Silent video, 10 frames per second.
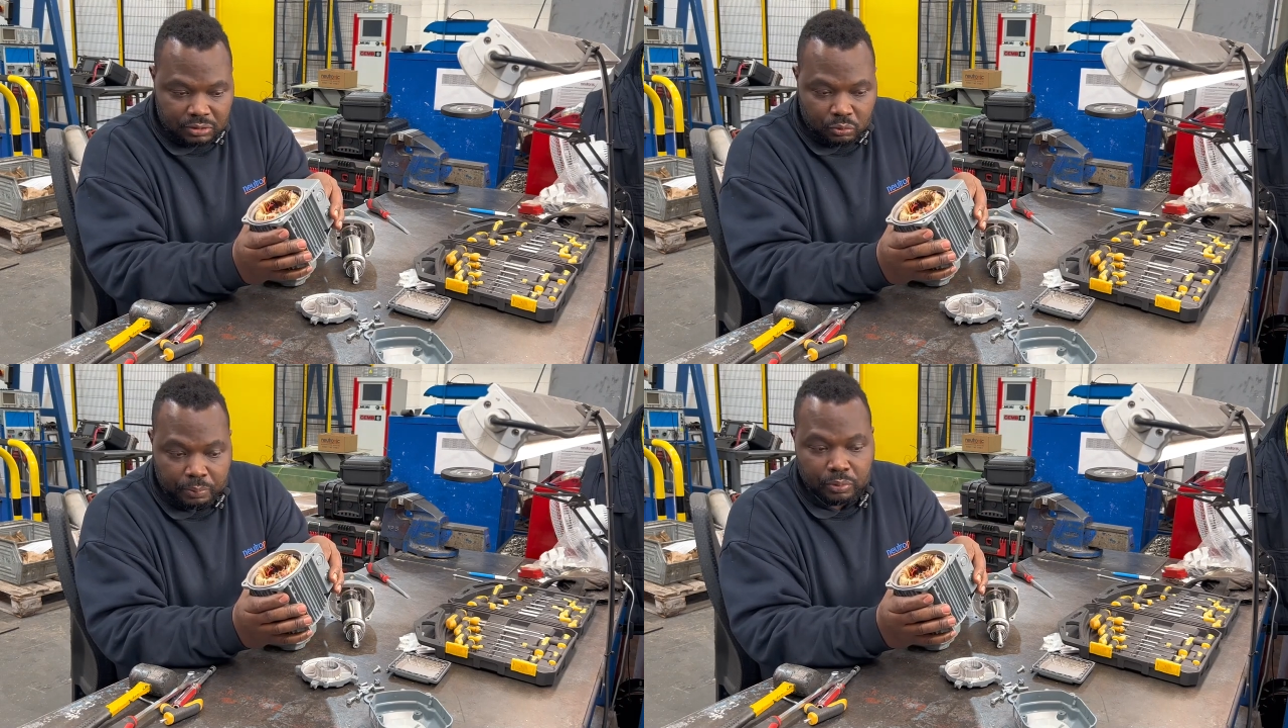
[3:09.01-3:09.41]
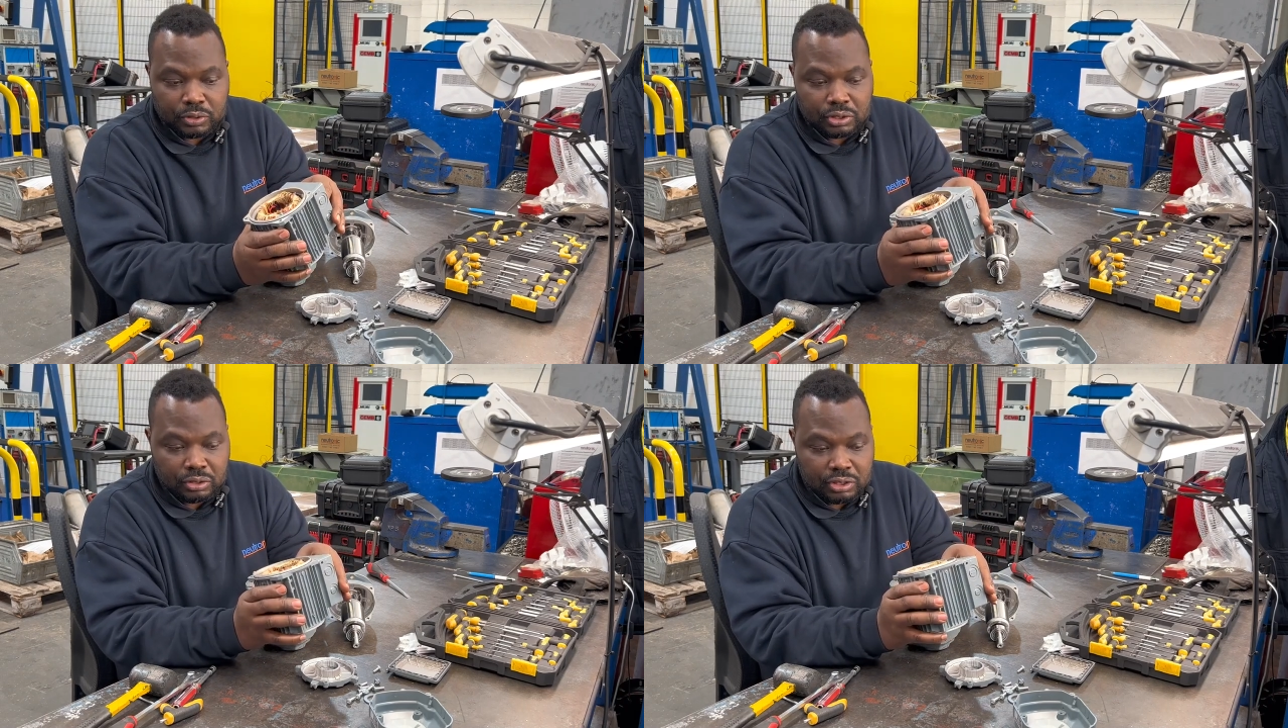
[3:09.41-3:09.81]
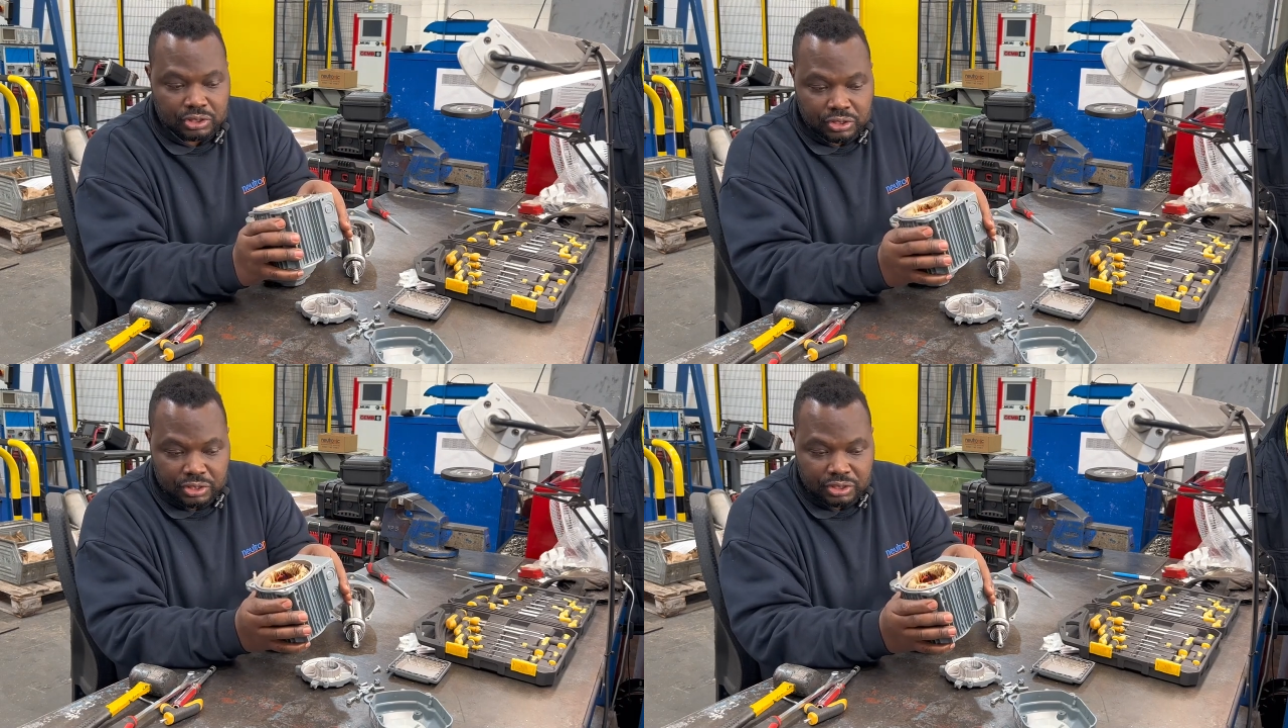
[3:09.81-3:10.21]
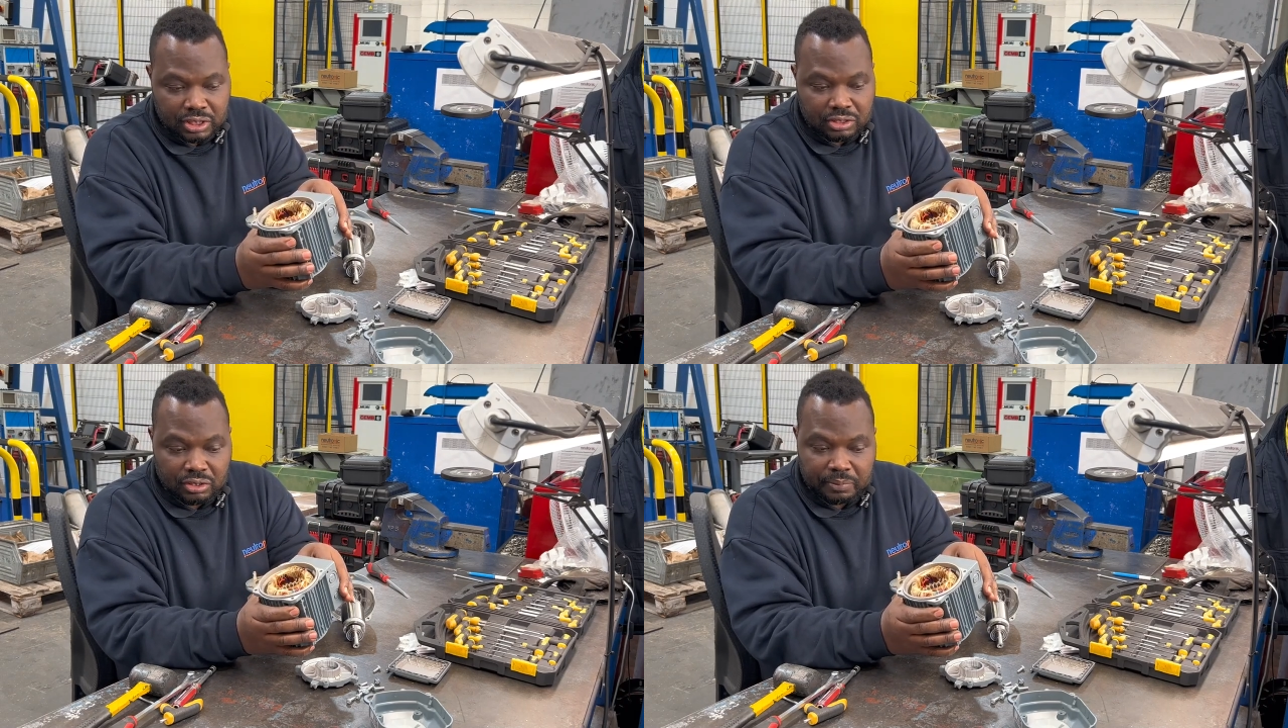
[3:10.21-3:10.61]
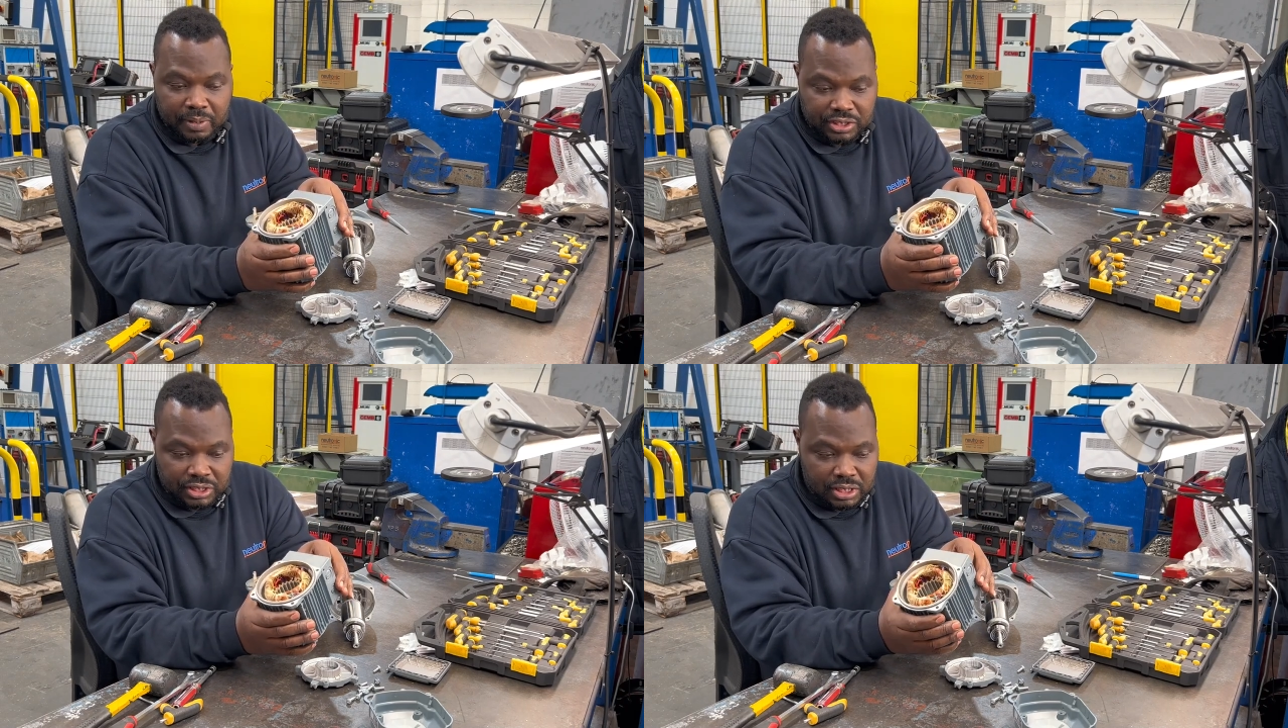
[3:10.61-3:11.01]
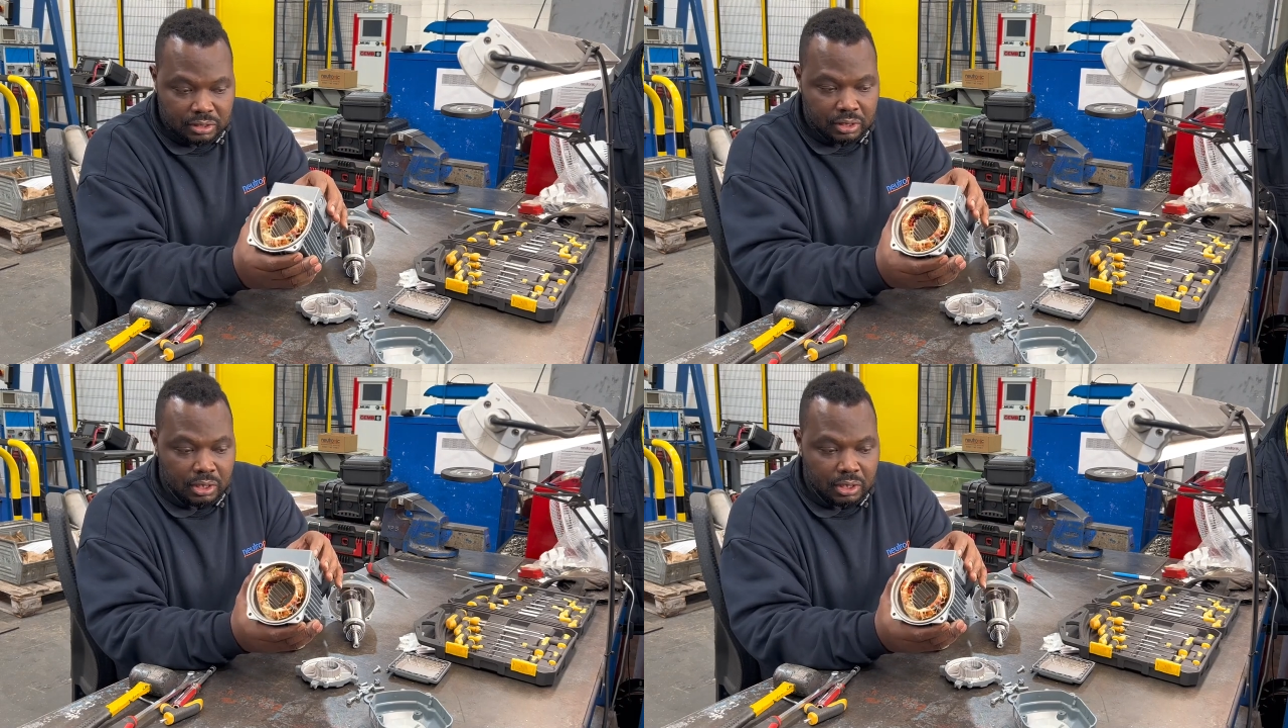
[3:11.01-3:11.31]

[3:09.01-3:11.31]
We put it on the surge test on the machine.